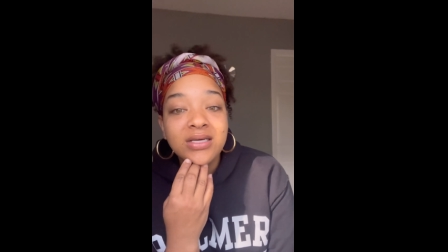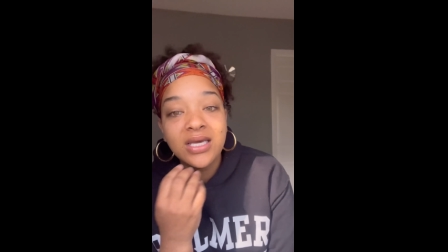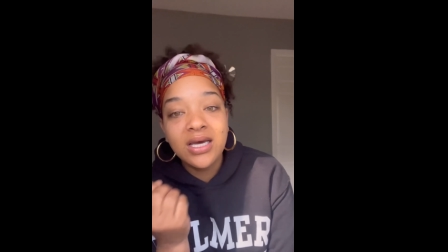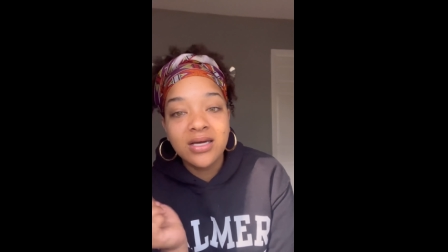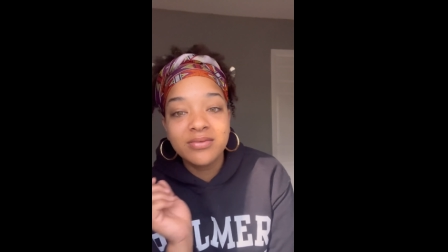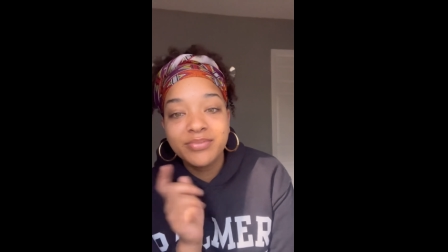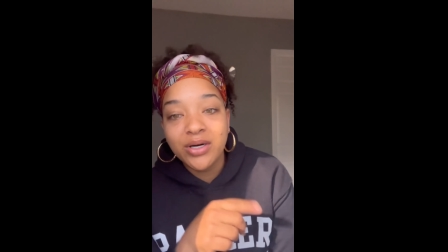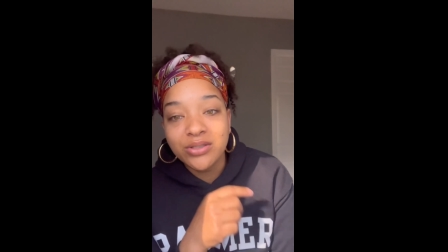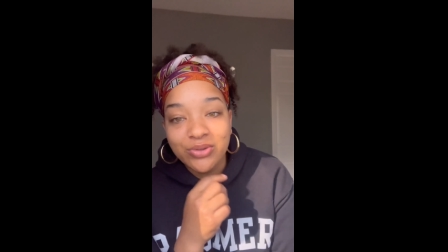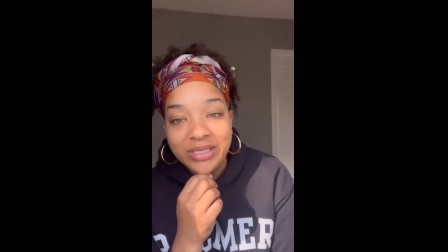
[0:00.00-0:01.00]
yeah
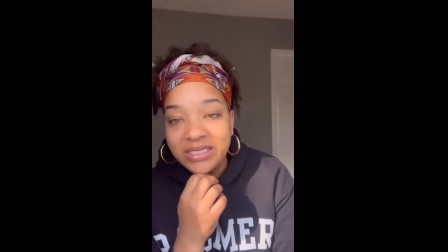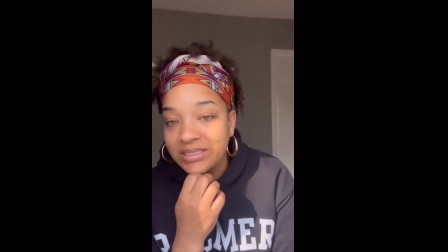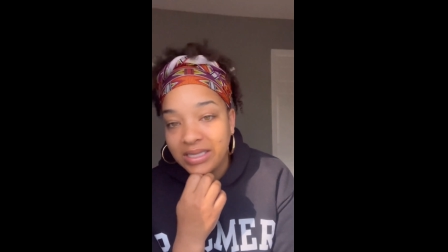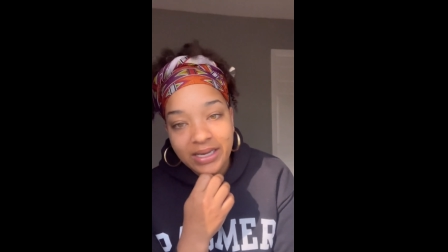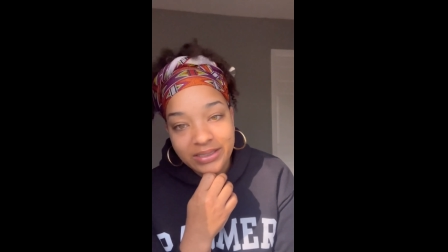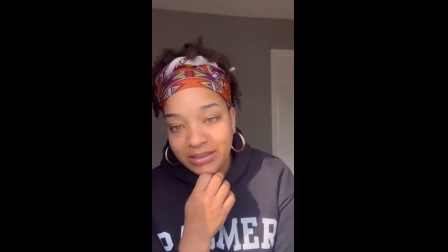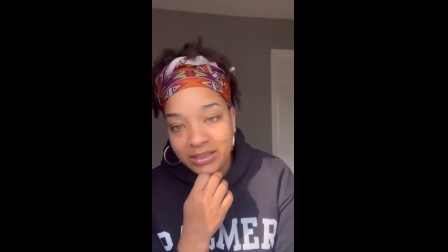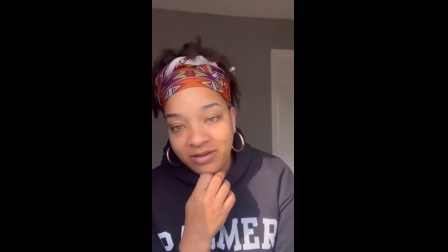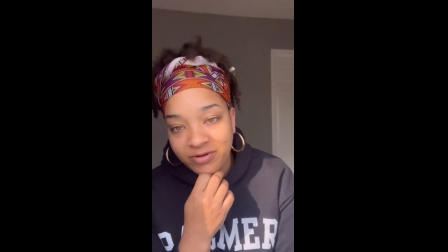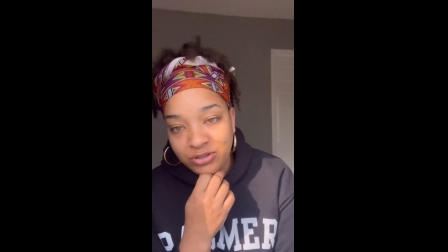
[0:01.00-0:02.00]
part three is like
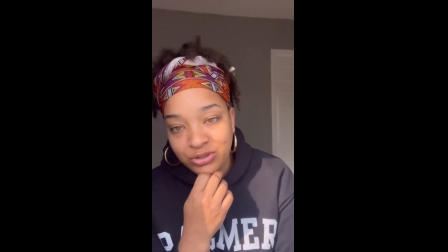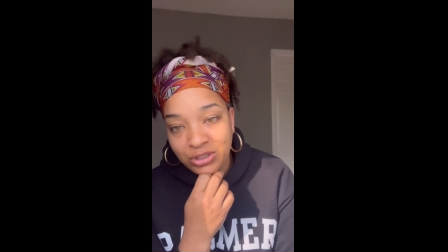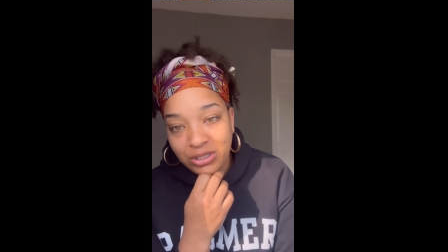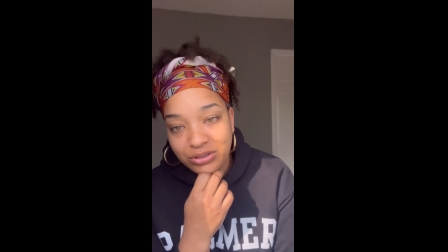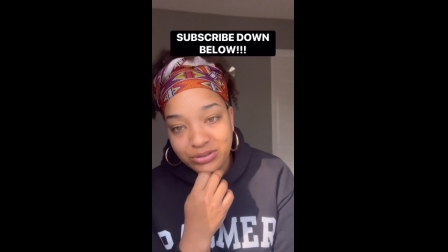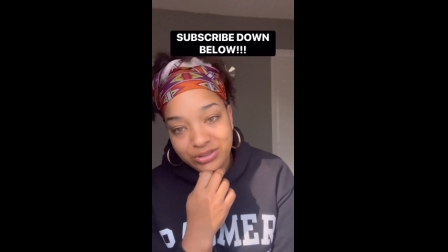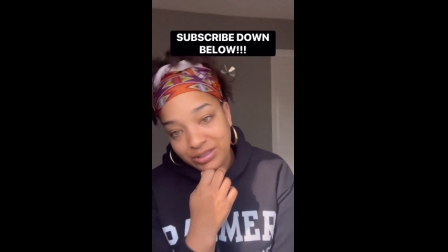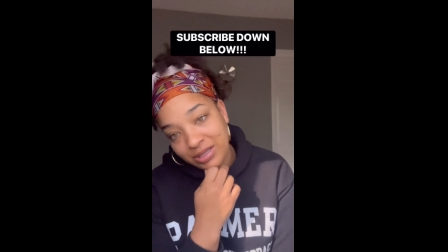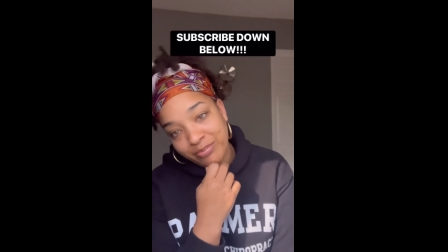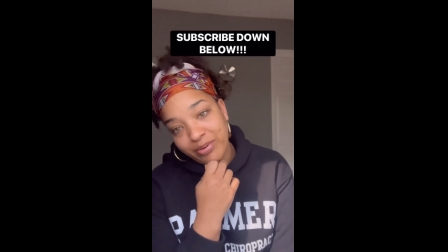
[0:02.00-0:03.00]
$1100
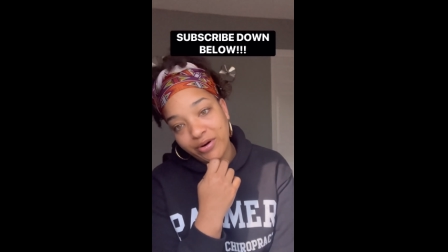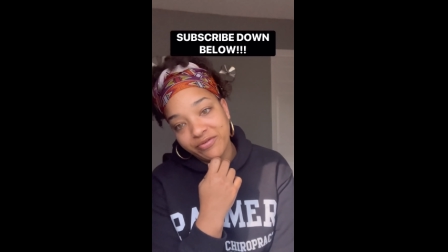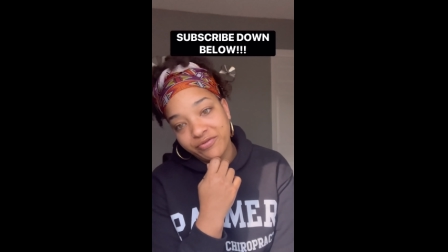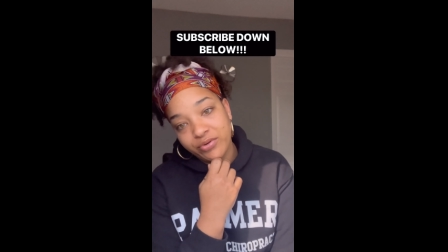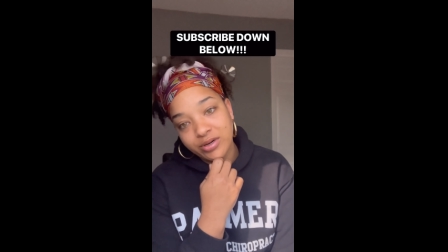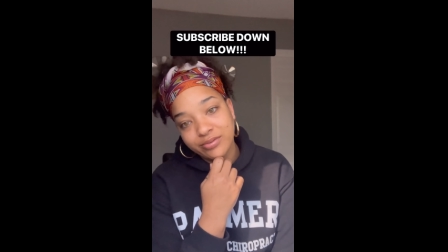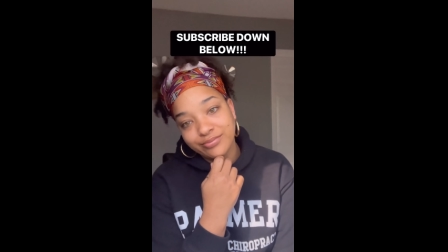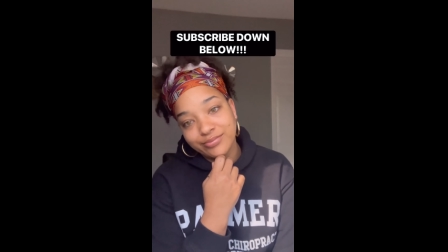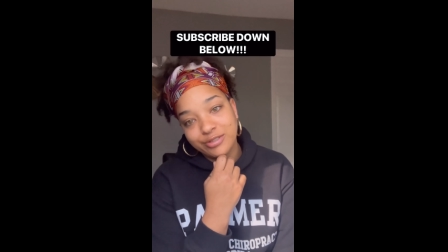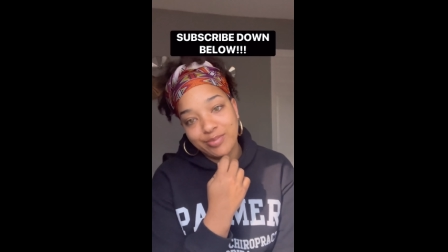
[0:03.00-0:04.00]
and then part four
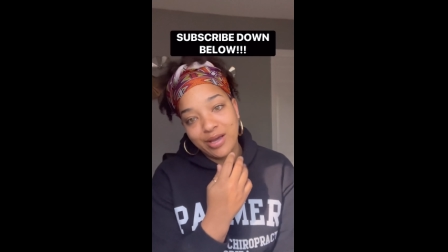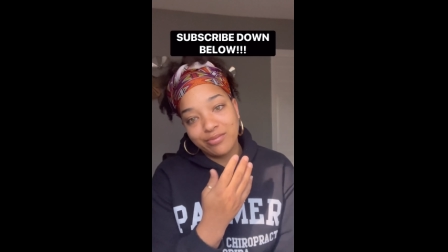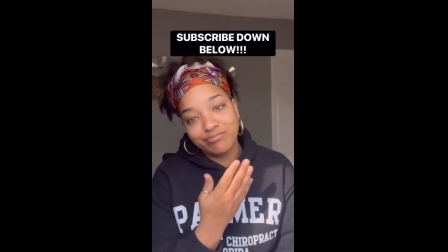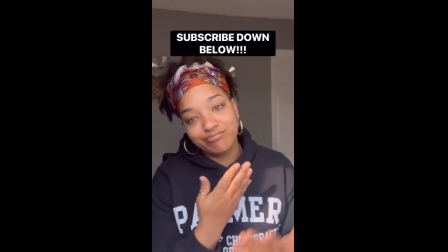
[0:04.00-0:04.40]
is about